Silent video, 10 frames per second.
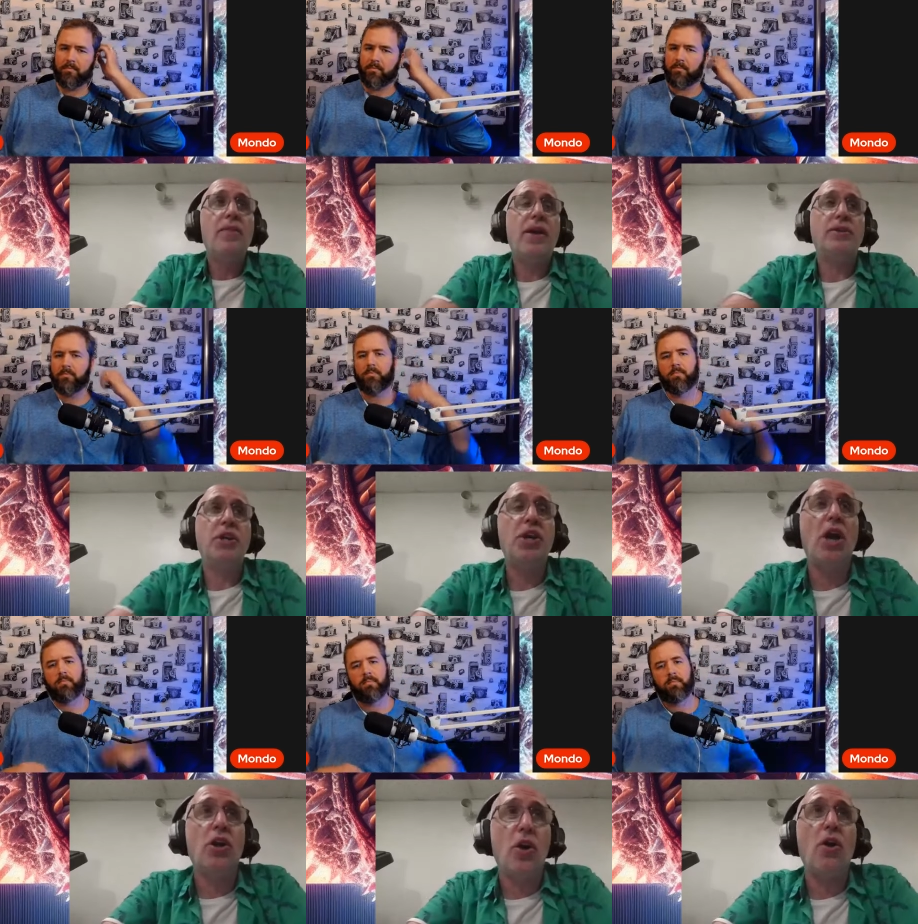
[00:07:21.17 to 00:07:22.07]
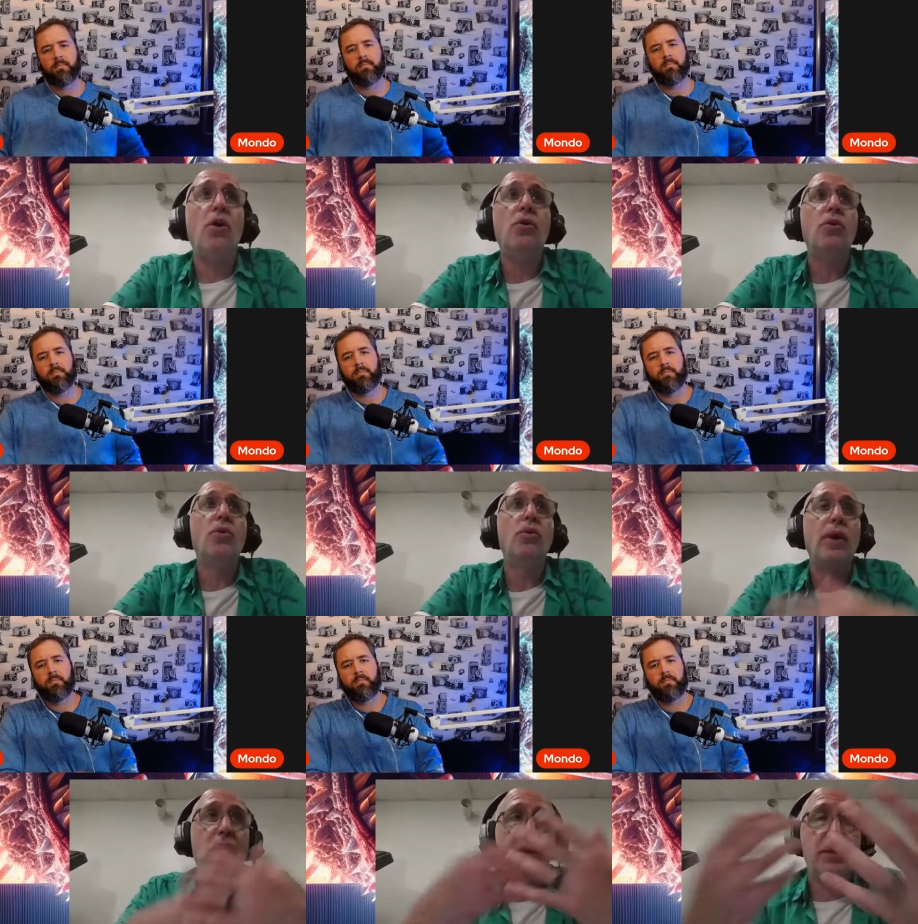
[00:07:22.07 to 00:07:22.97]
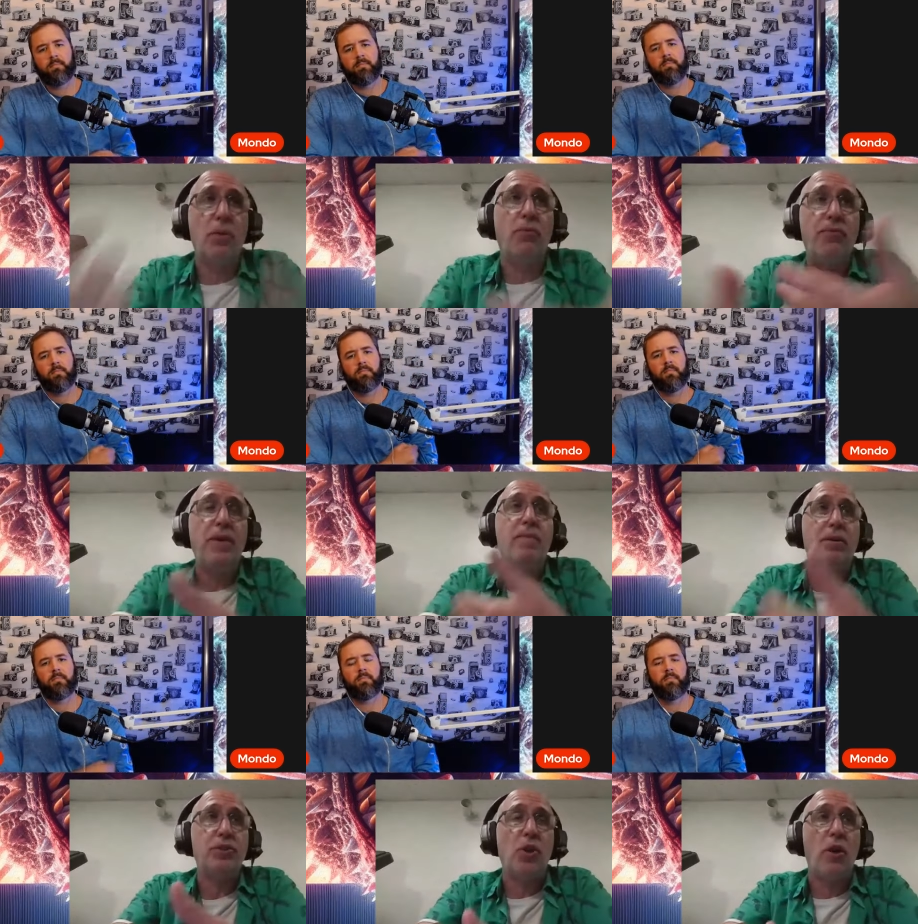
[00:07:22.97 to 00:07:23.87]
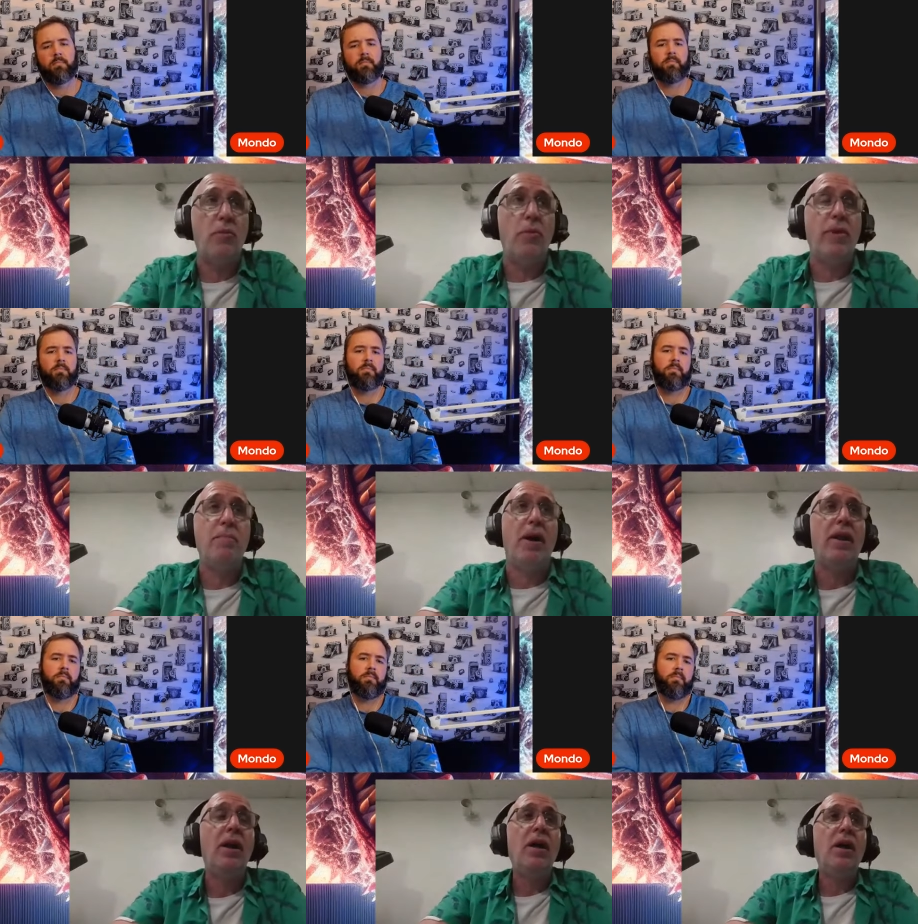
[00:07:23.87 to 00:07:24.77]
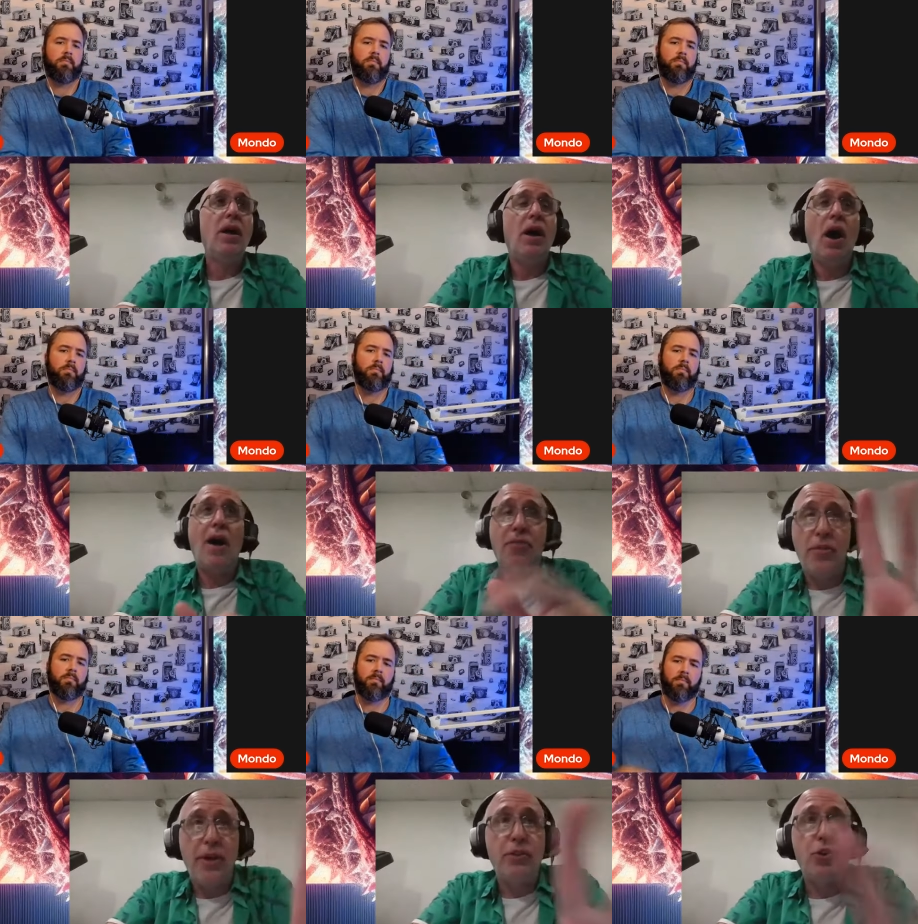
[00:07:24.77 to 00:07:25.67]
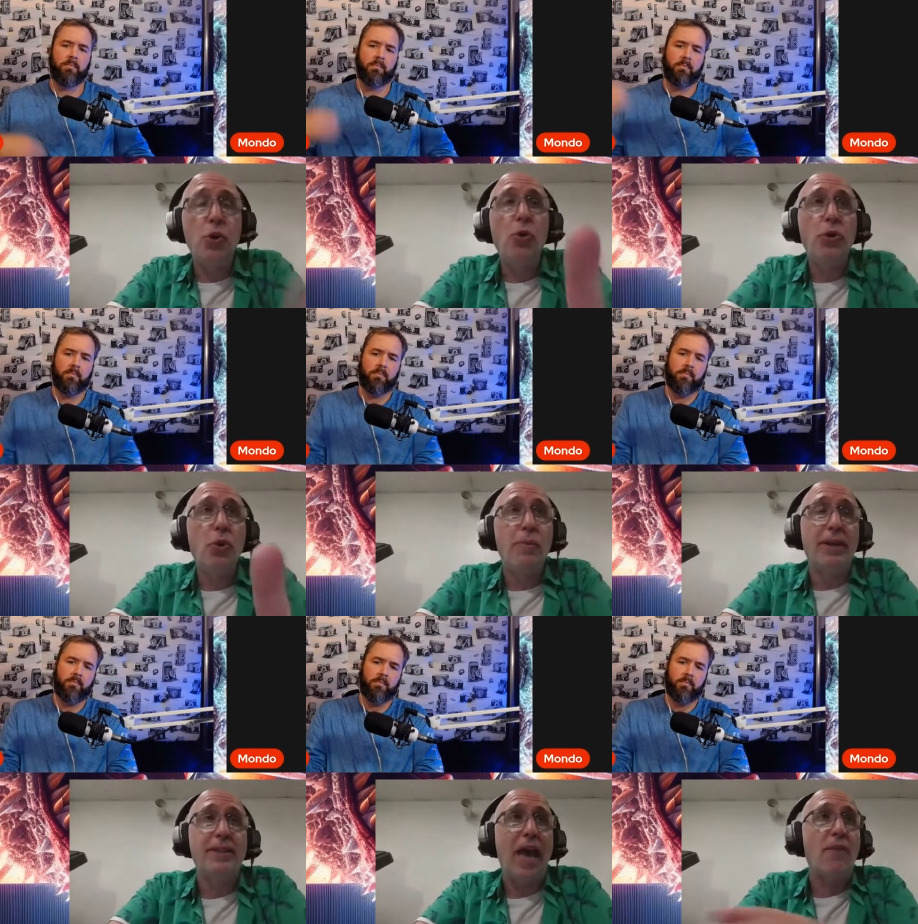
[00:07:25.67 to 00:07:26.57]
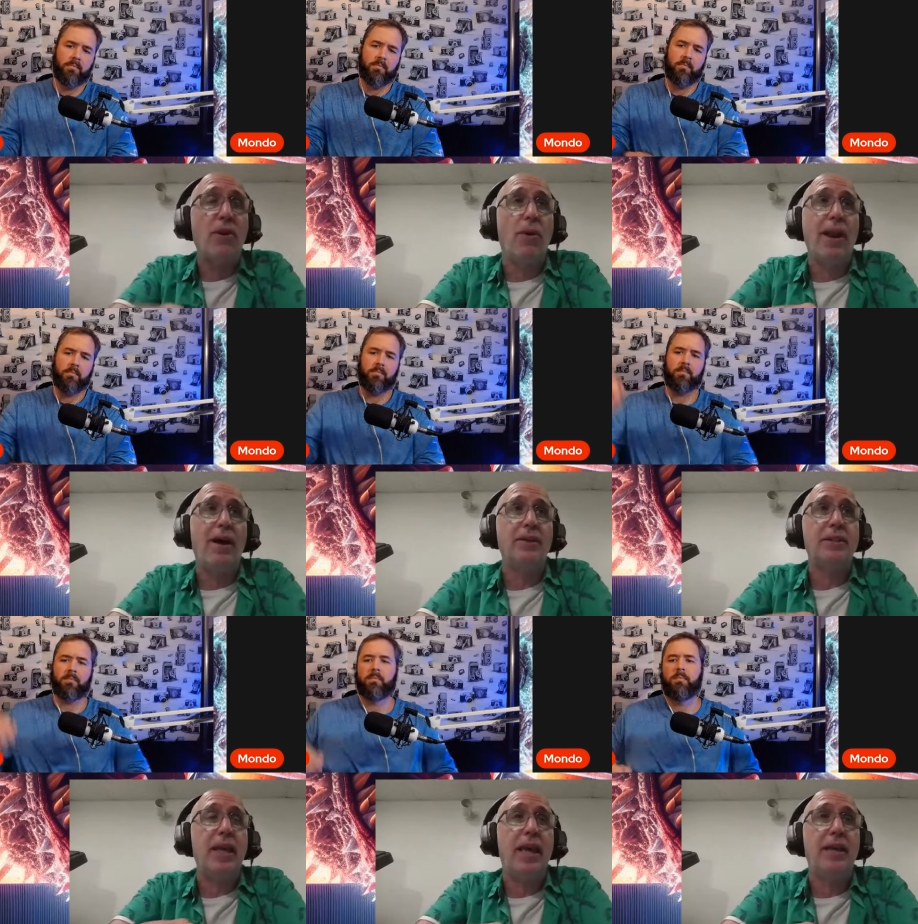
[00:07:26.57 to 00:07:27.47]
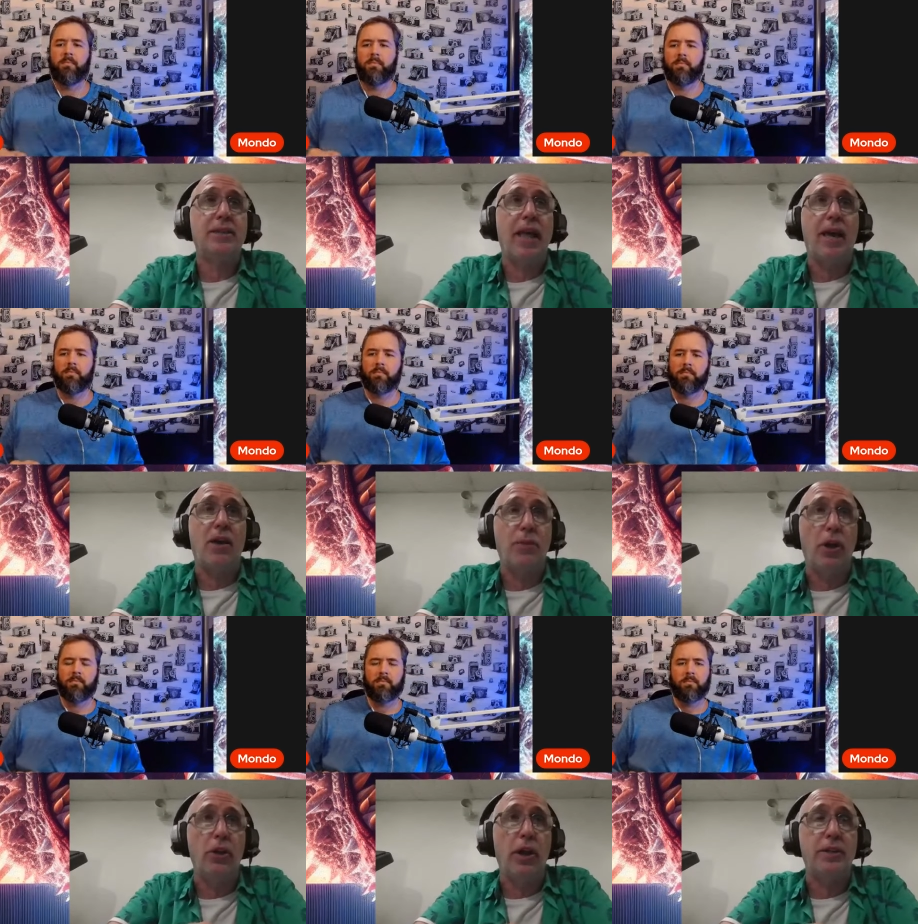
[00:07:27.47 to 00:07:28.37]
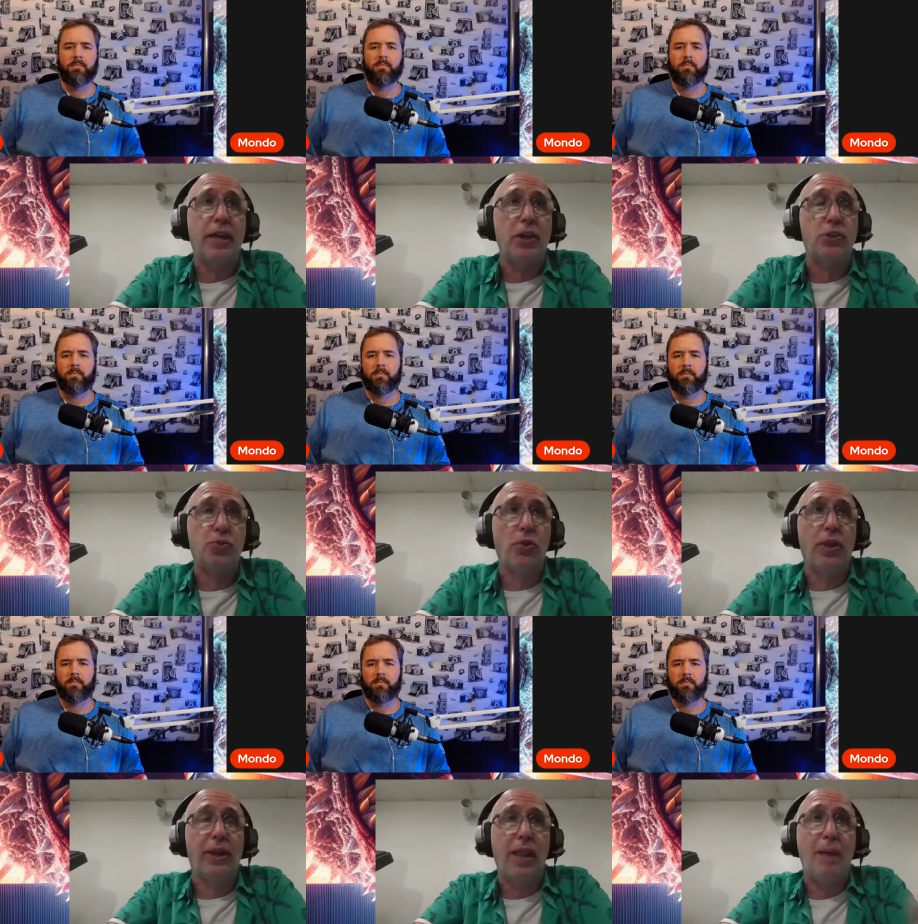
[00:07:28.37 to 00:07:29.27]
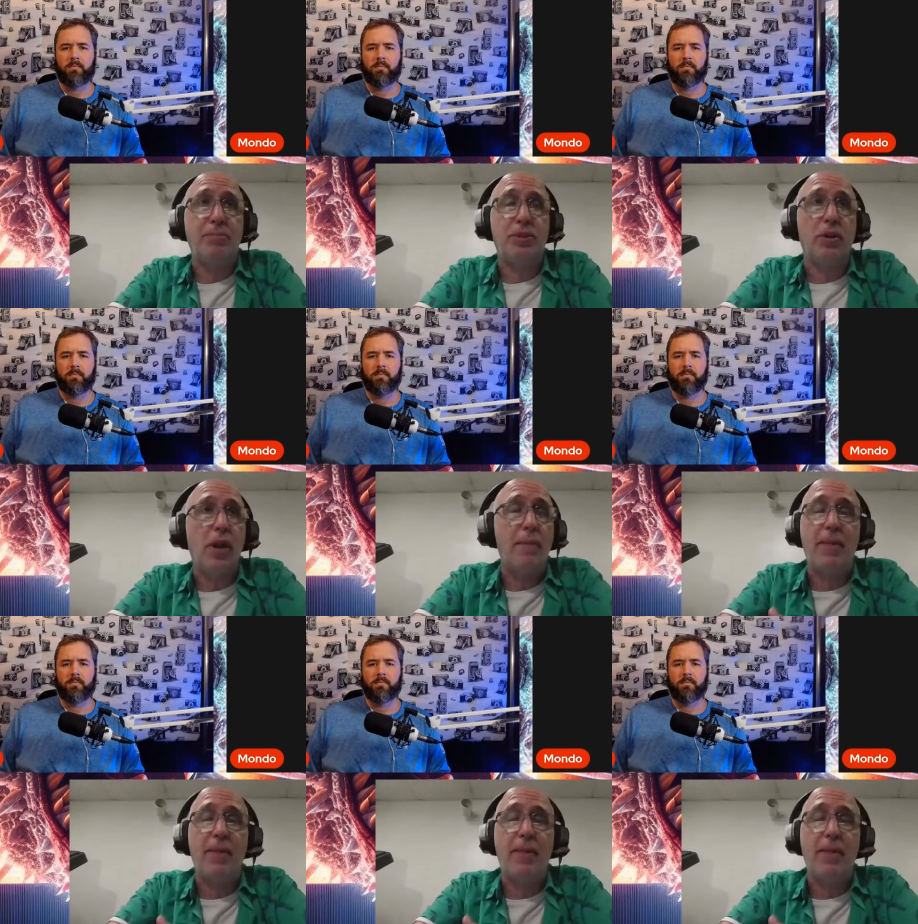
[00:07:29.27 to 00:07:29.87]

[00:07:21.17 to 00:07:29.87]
Speaker 1: There's a young girl who is the female star of the movie, but other than two humans, everyone else is like a, a uh, is like a drooling lobster. I